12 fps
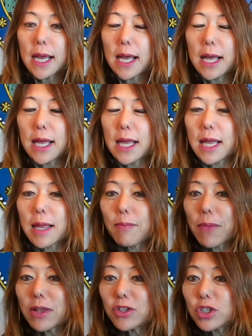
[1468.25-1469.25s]

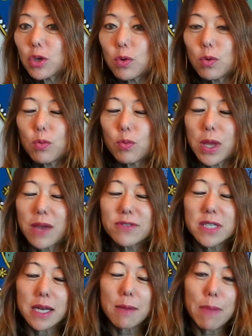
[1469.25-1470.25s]
And so we have
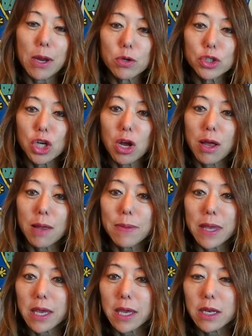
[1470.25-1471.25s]
done a better job
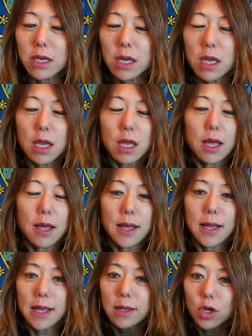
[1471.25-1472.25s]
in
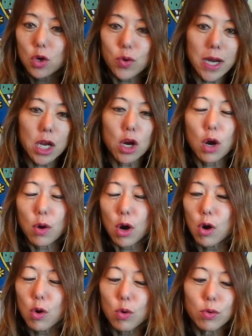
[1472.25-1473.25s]
creating our
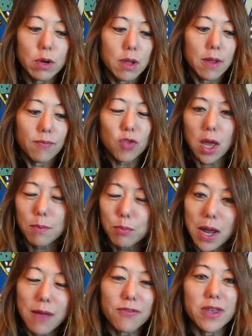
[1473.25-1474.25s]
own
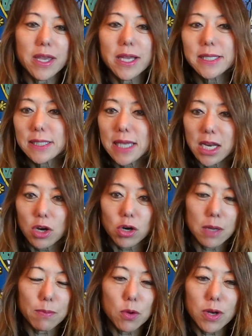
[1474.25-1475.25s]
nonprofits, getting our
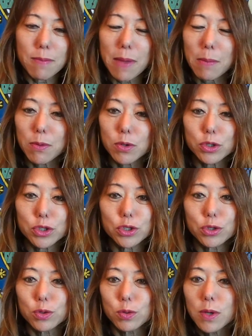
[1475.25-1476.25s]
community members
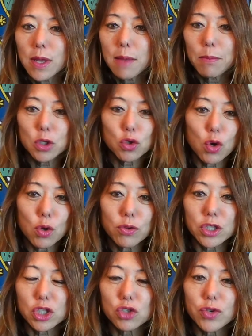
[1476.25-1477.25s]
to patrol
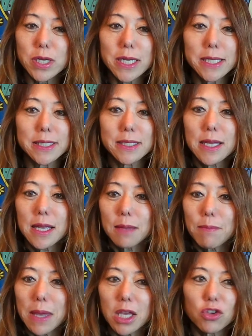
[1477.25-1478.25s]
the streets,
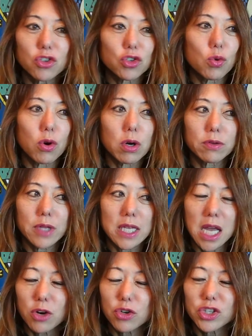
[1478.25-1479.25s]
making sure the
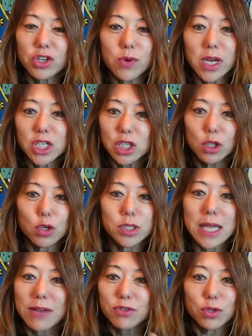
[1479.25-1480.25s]
younger generation looks
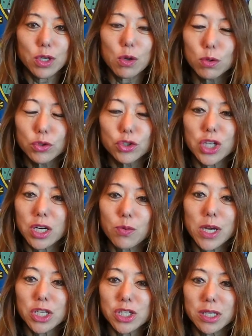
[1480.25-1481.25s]
after the older
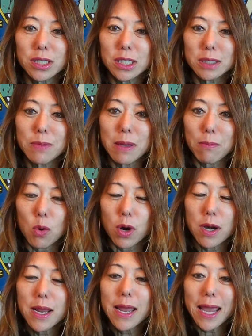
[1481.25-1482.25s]
generation a little bit
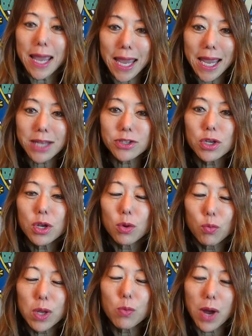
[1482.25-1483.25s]
more. And
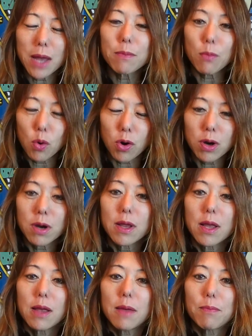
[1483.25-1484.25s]
we want more
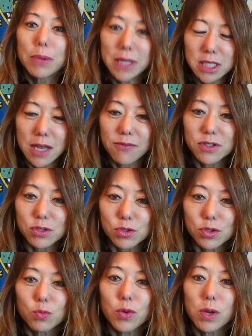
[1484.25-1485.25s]
police
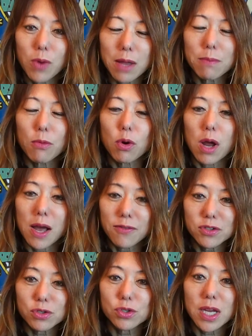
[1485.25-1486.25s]
officers. We want more
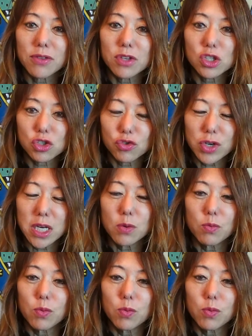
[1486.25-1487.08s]
officers on the street.